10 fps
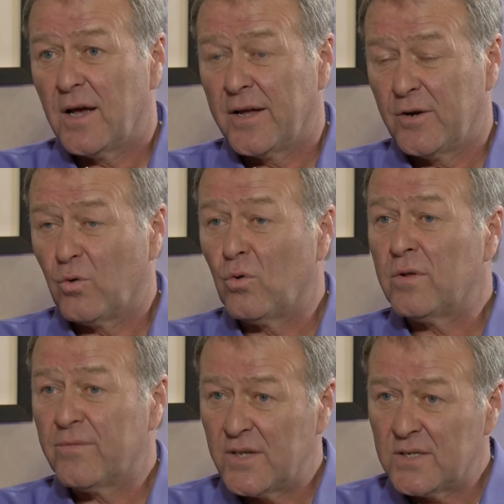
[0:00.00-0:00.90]
And all
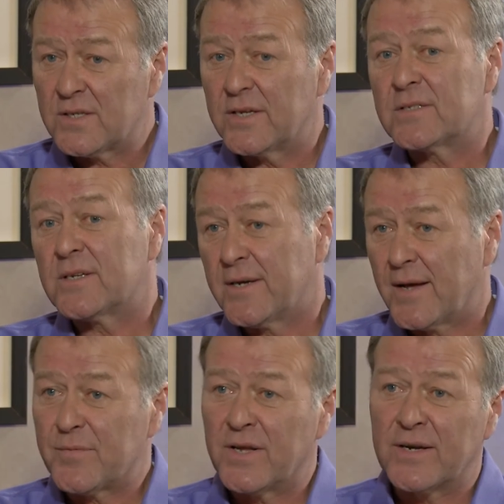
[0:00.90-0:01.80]
of these things are
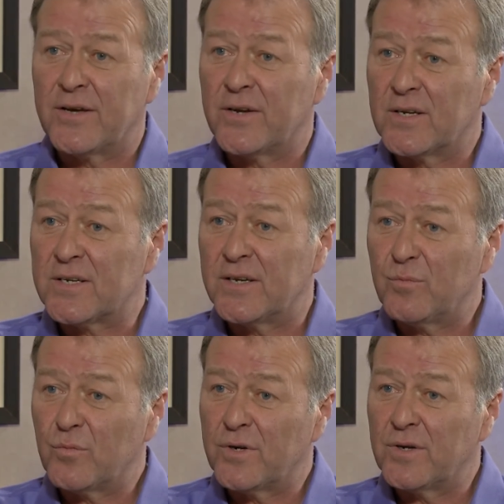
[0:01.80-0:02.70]
happening now at a
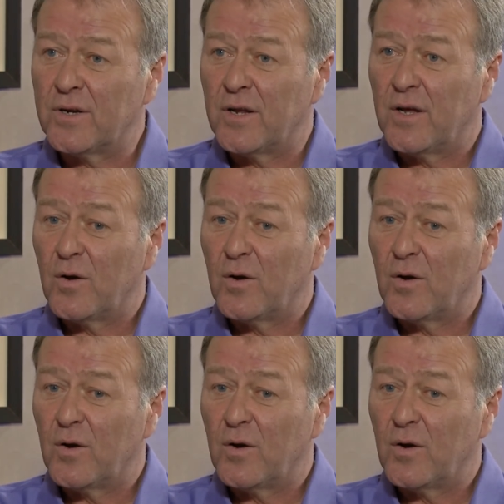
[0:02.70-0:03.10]
time when